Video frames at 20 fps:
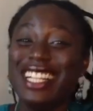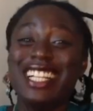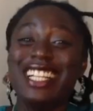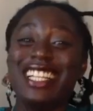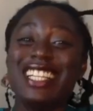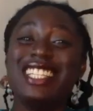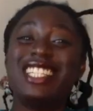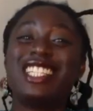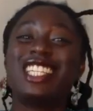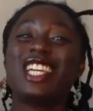
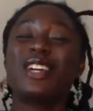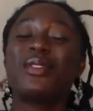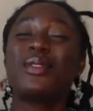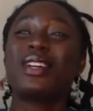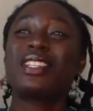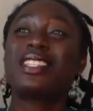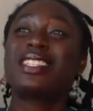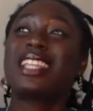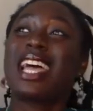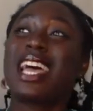She
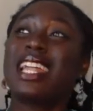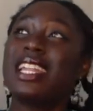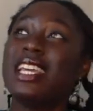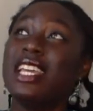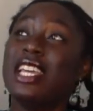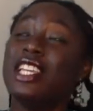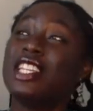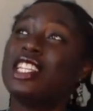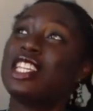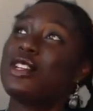used to
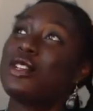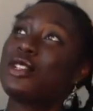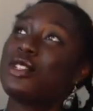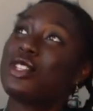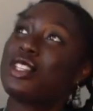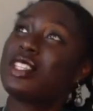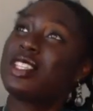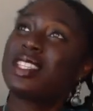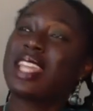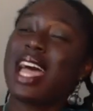
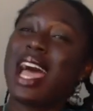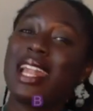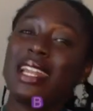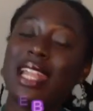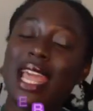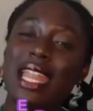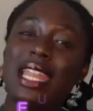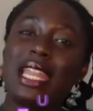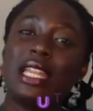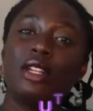stand
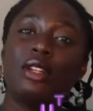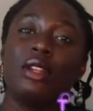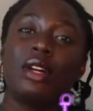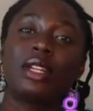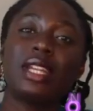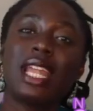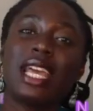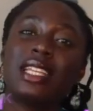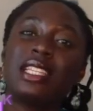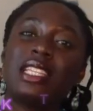and it looked
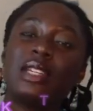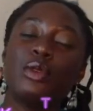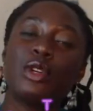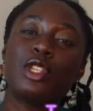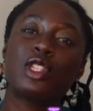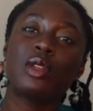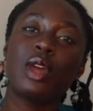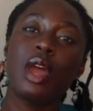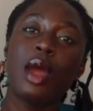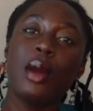like she
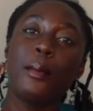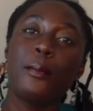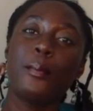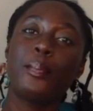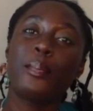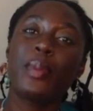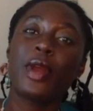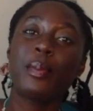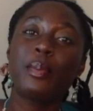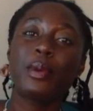was
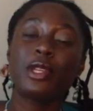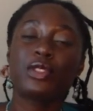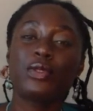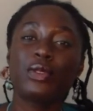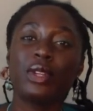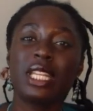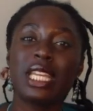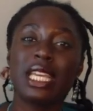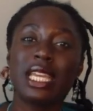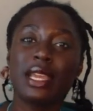
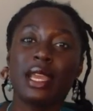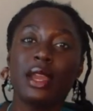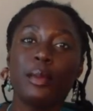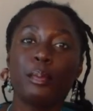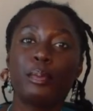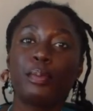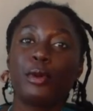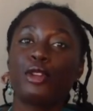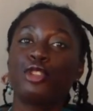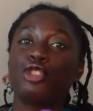purposefully
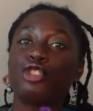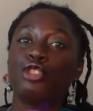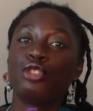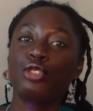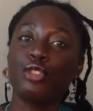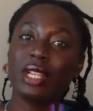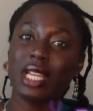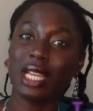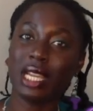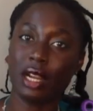
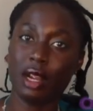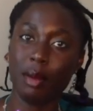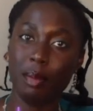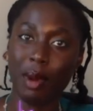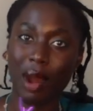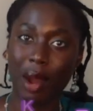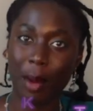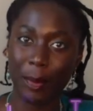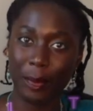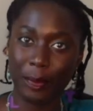protruding her
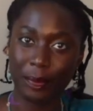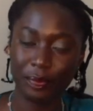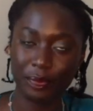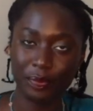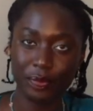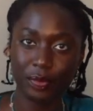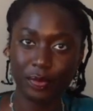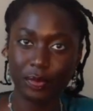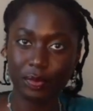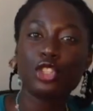bum.
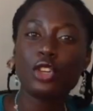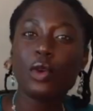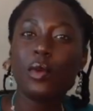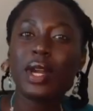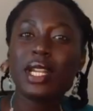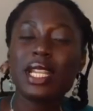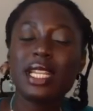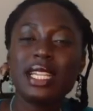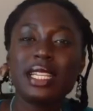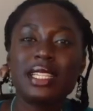So
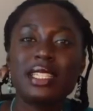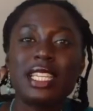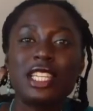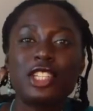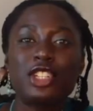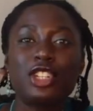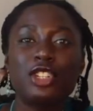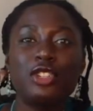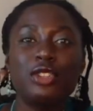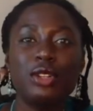what did this
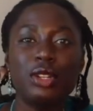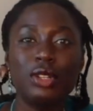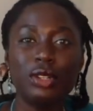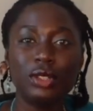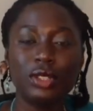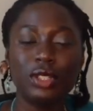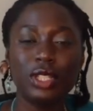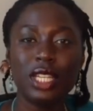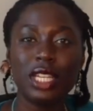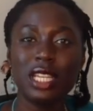teacher
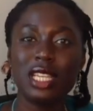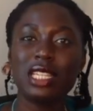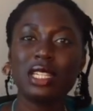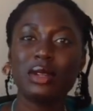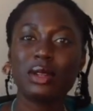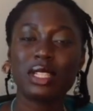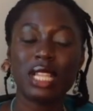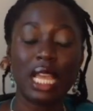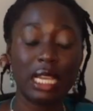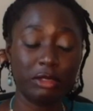do? She
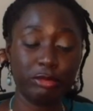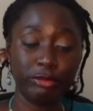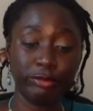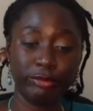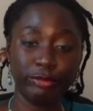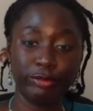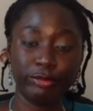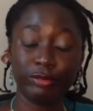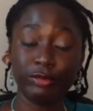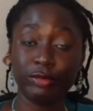was like,
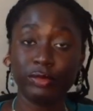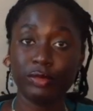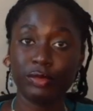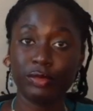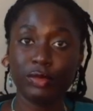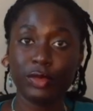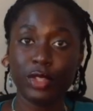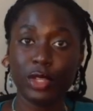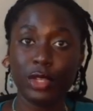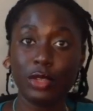mm-mm.
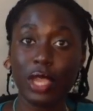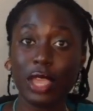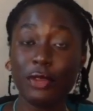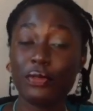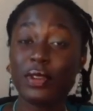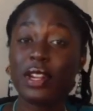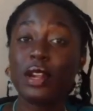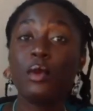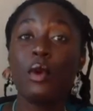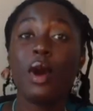You ain't
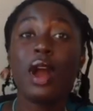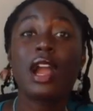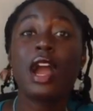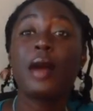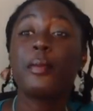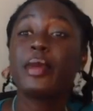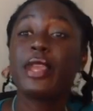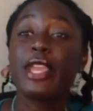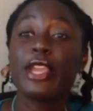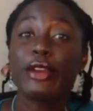finna walk
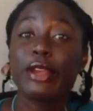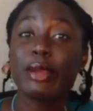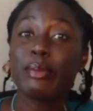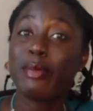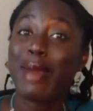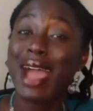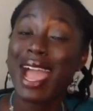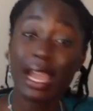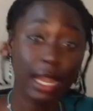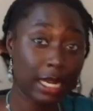up here in
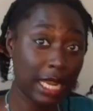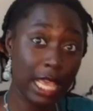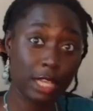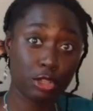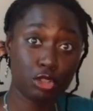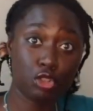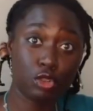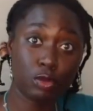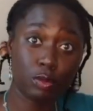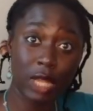my
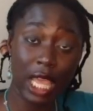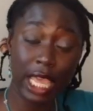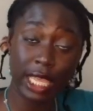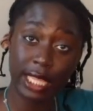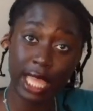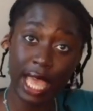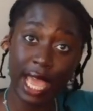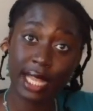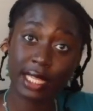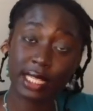classroom like
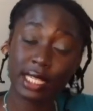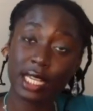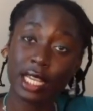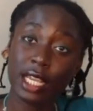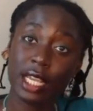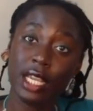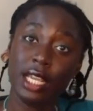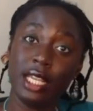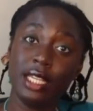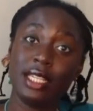that.
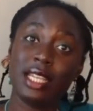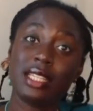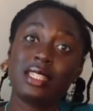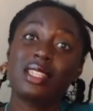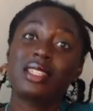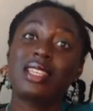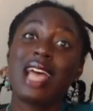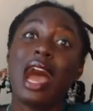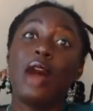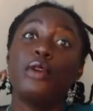This
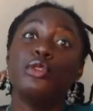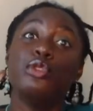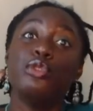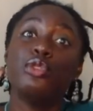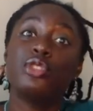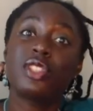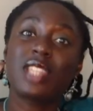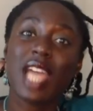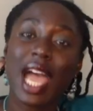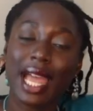is how you
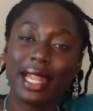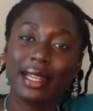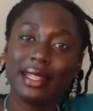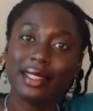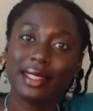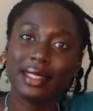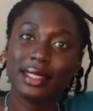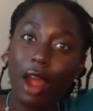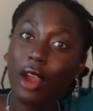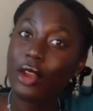
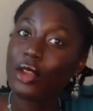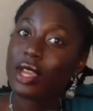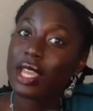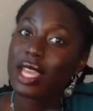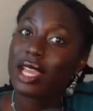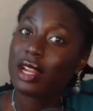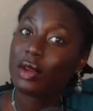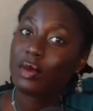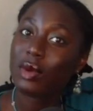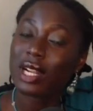stand. Are you
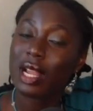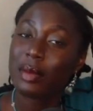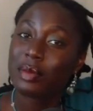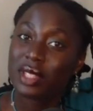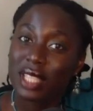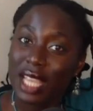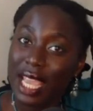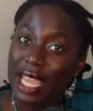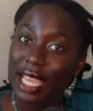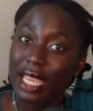hearing what I'm
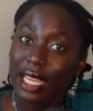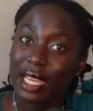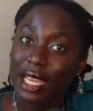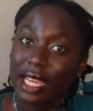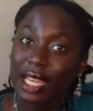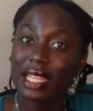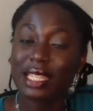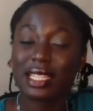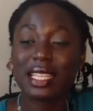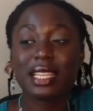saying?
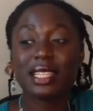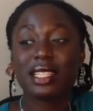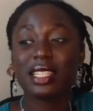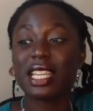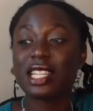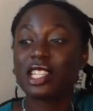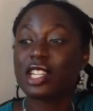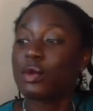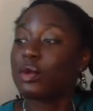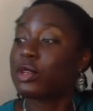This
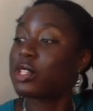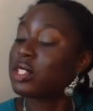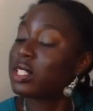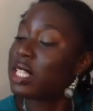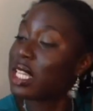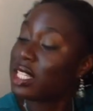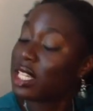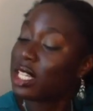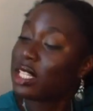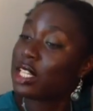teacher was
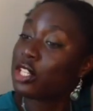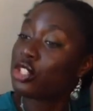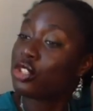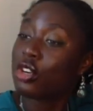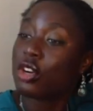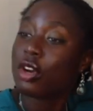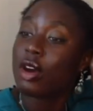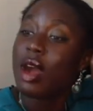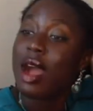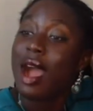teaching this
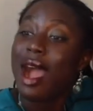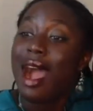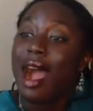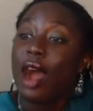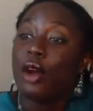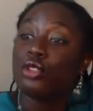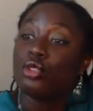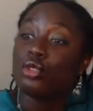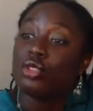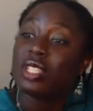girl
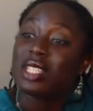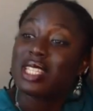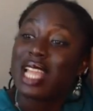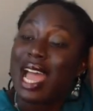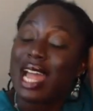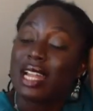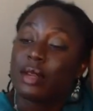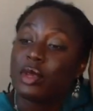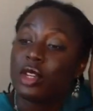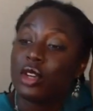how to
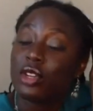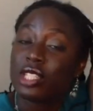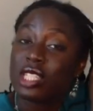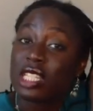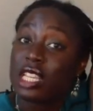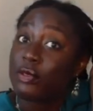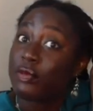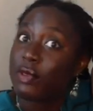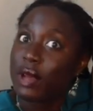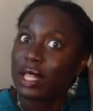stand because
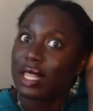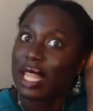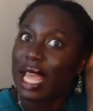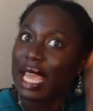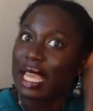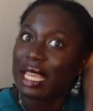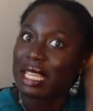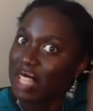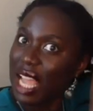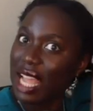she felt
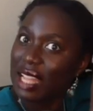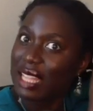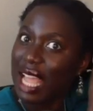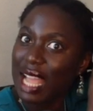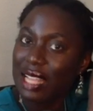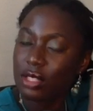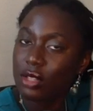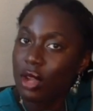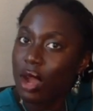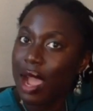like
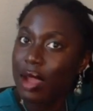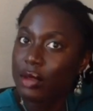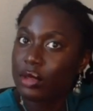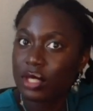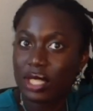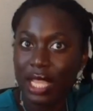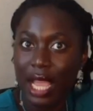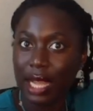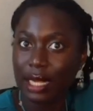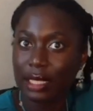that's not how you
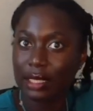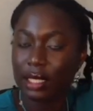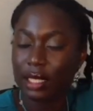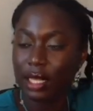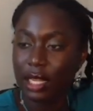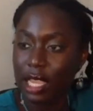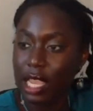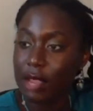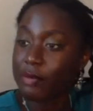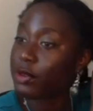stand.
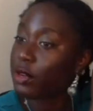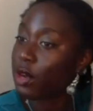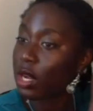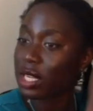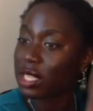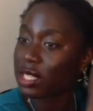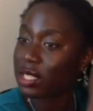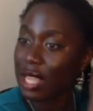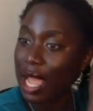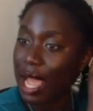If you're
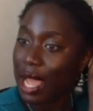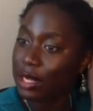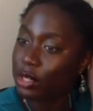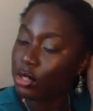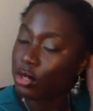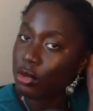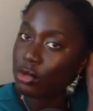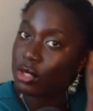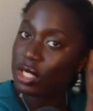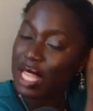gonna stand, you
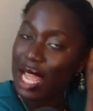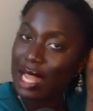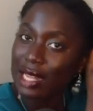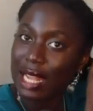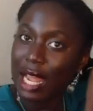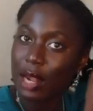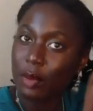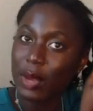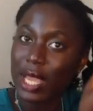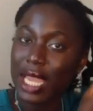don't stand
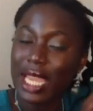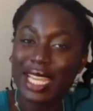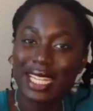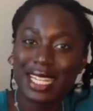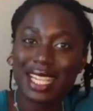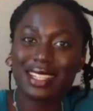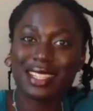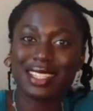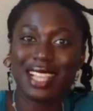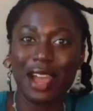that way.
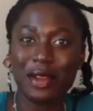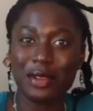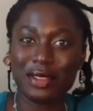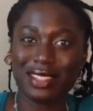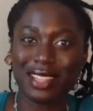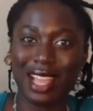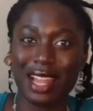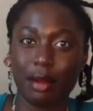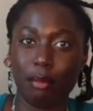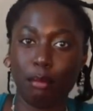This is how you
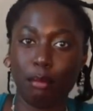stand.